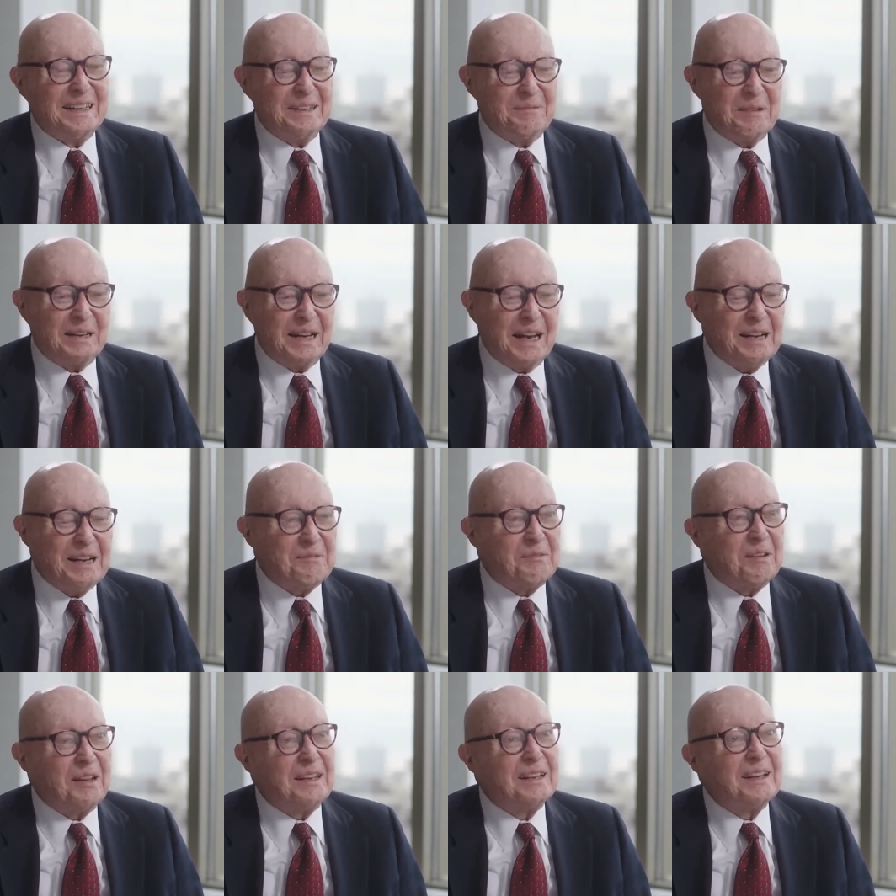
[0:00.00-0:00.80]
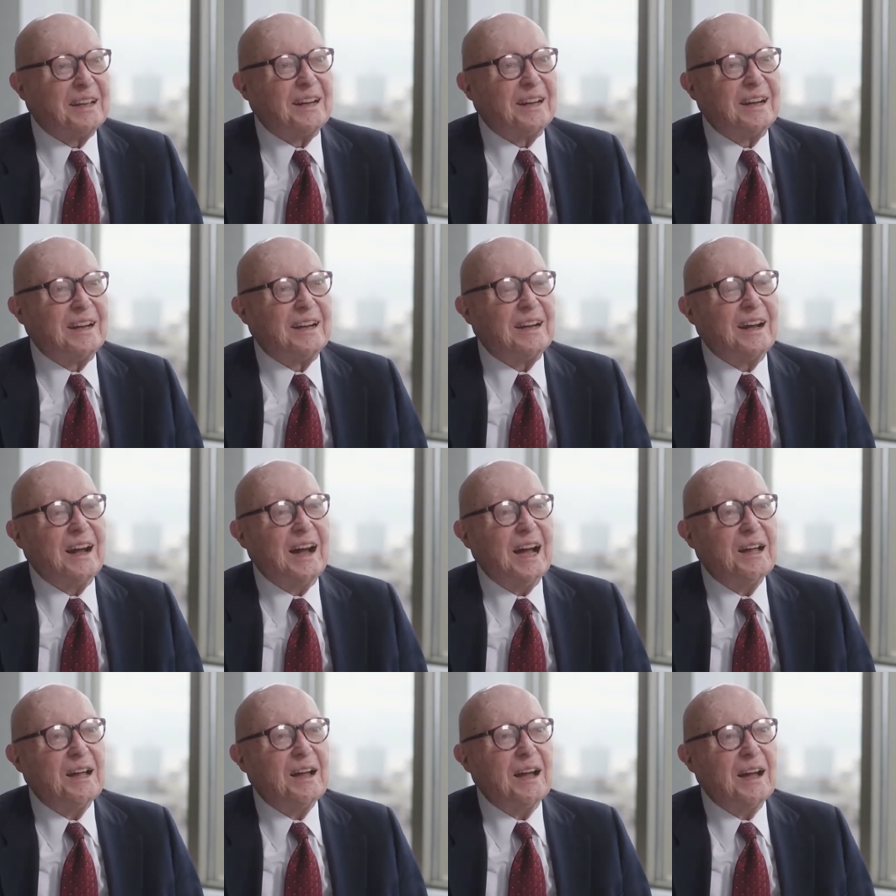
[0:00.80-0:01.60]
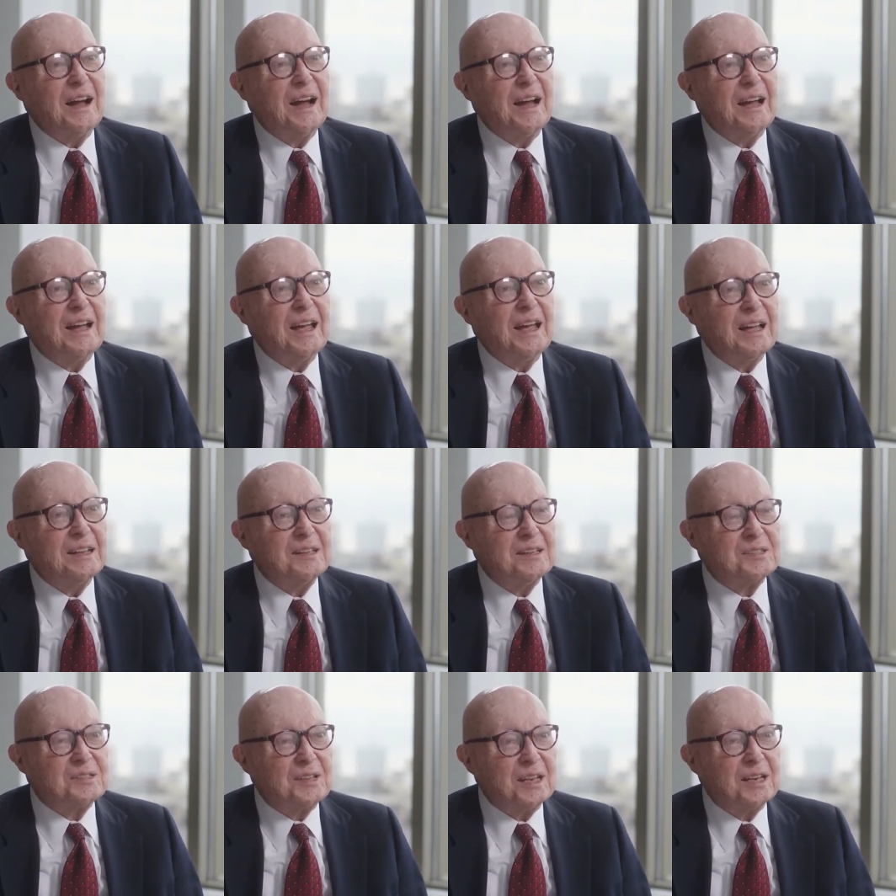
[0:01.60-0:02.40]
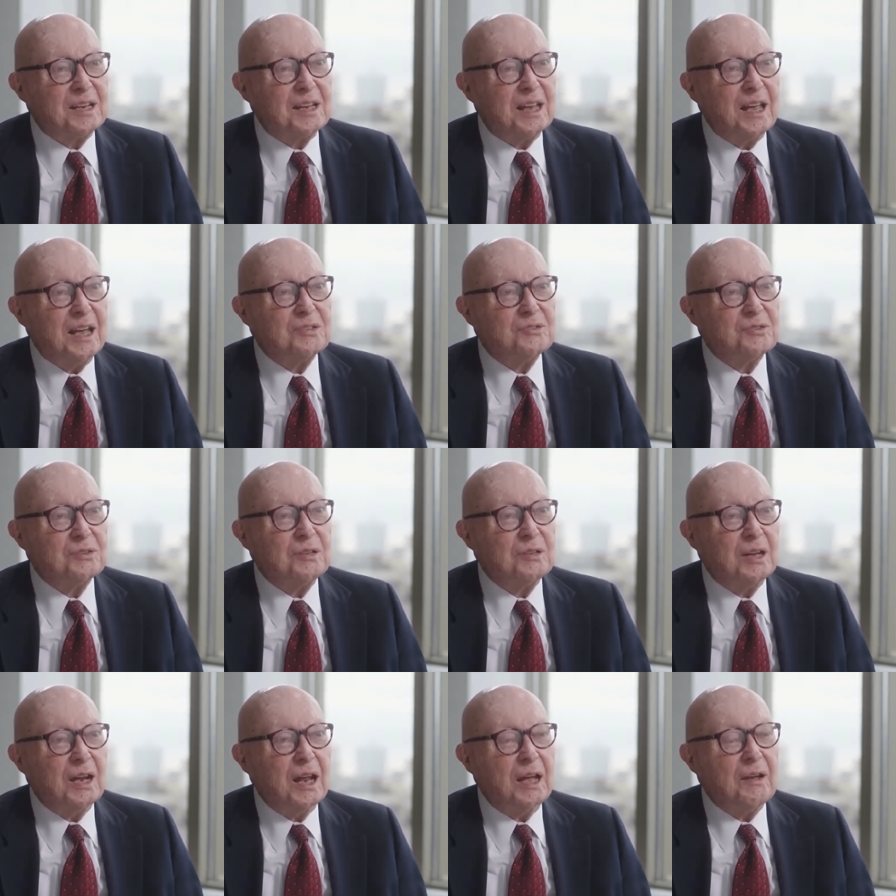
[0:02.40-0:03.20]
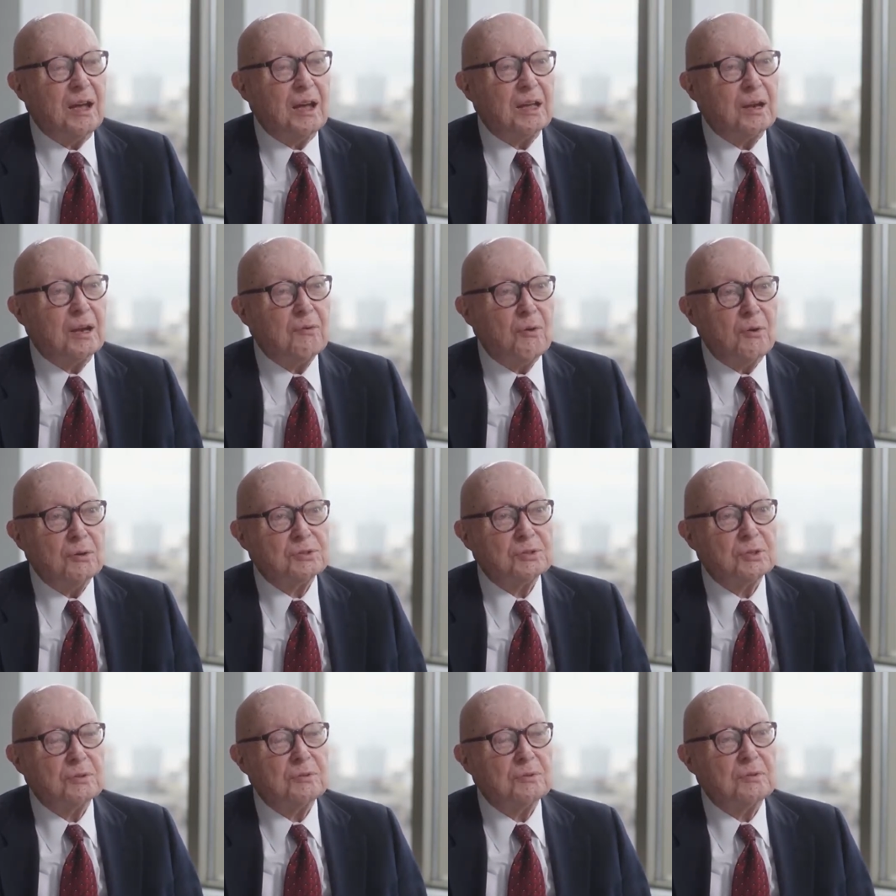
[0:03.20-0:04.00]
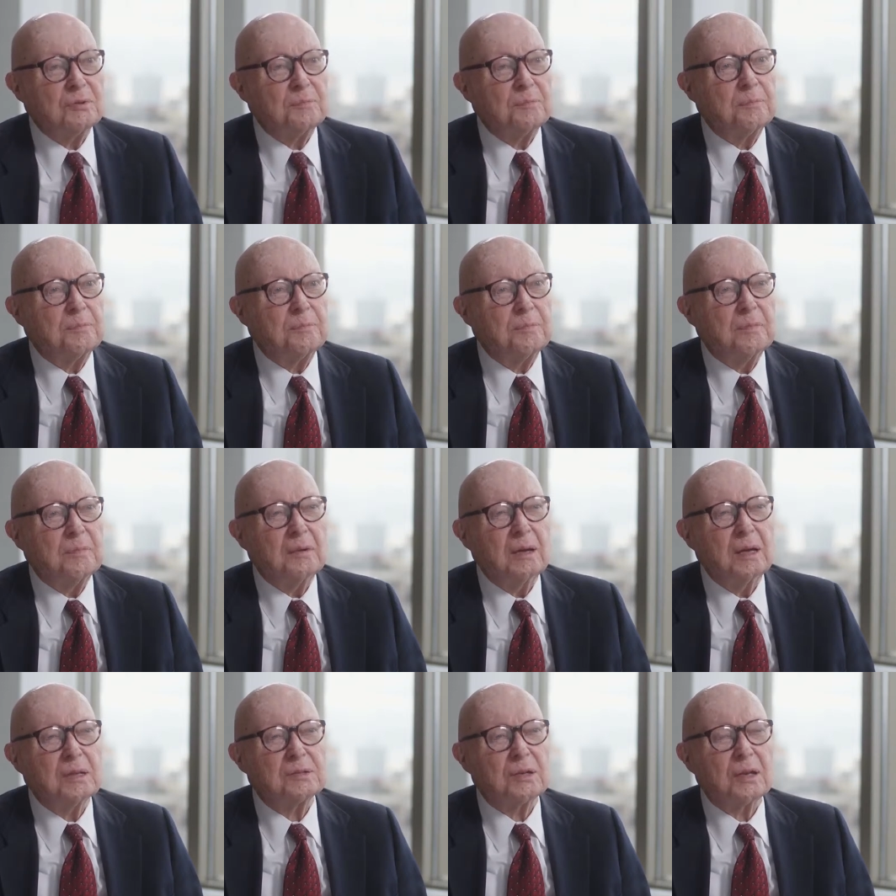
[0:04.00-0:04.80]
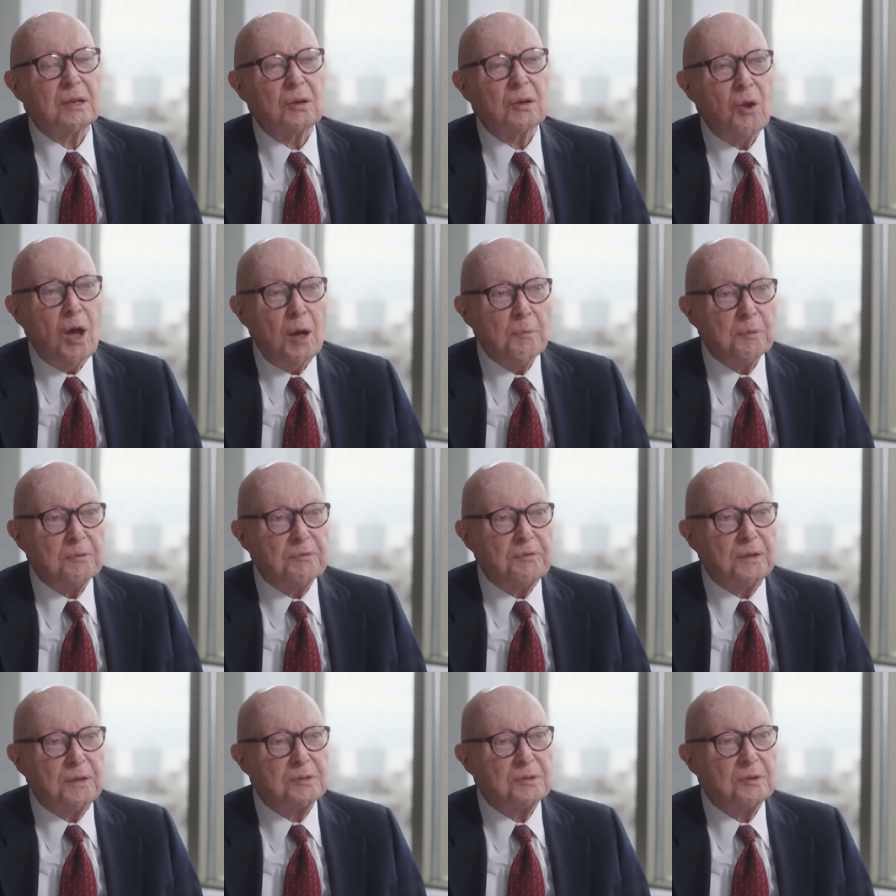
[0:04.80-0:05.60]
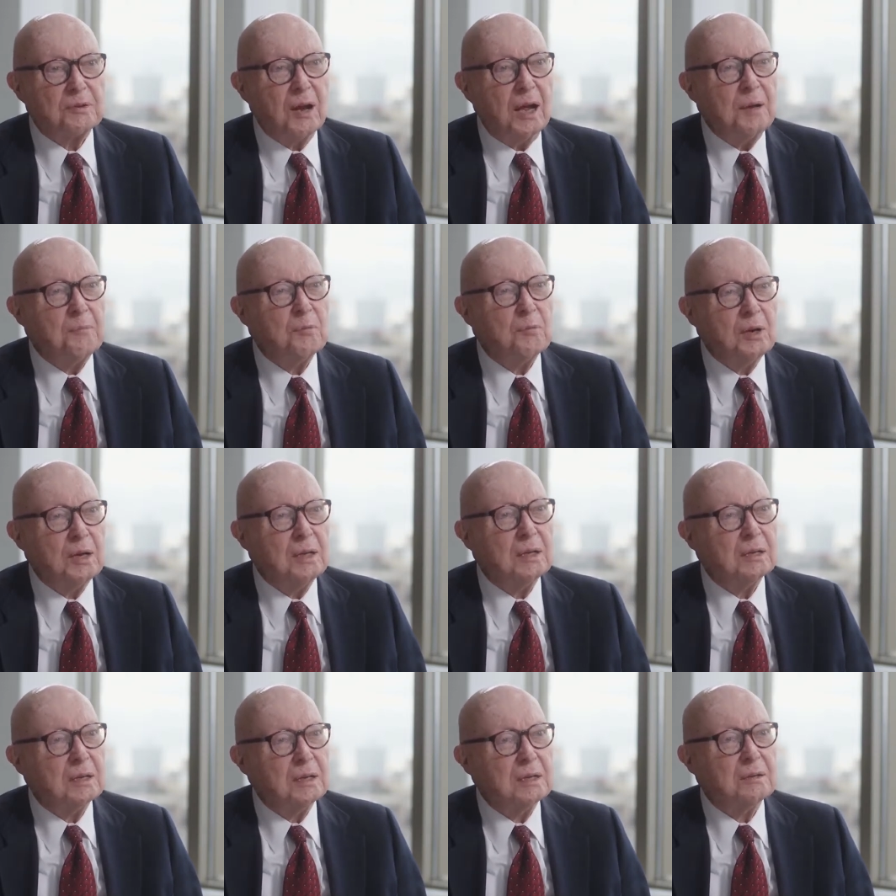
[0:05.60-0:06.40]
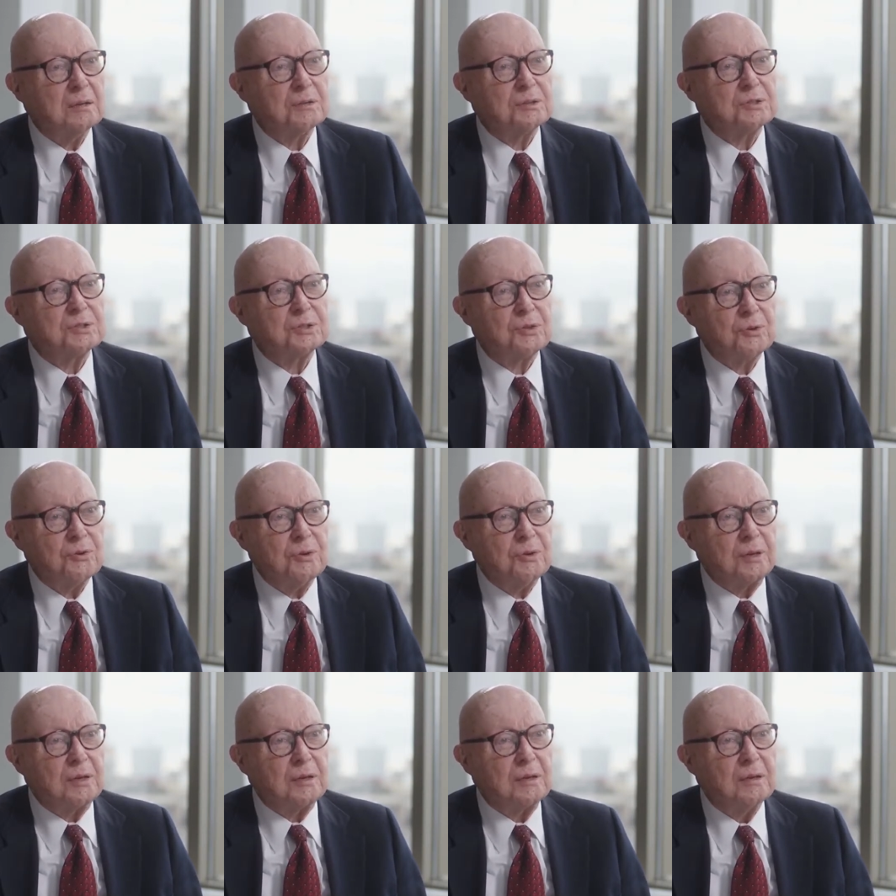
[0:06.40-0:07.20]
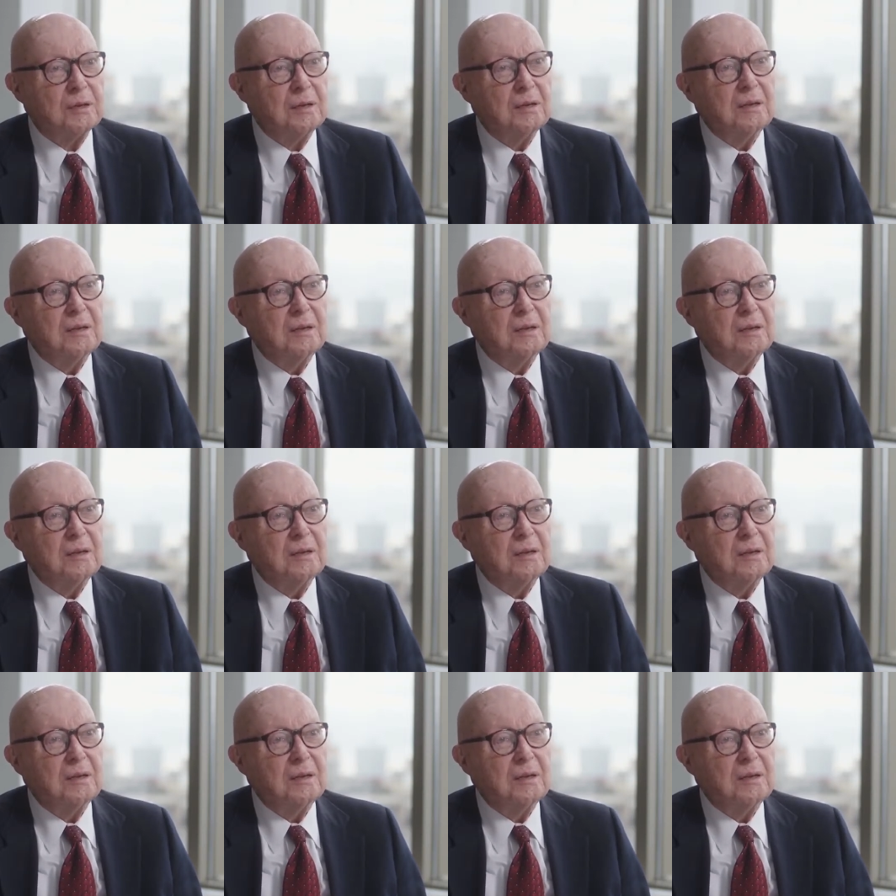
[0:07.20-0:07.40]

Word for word: uh, but any anyway, uh, I, I had this dedication, and I and I'm also, as a law professor, I'm really a legal historian.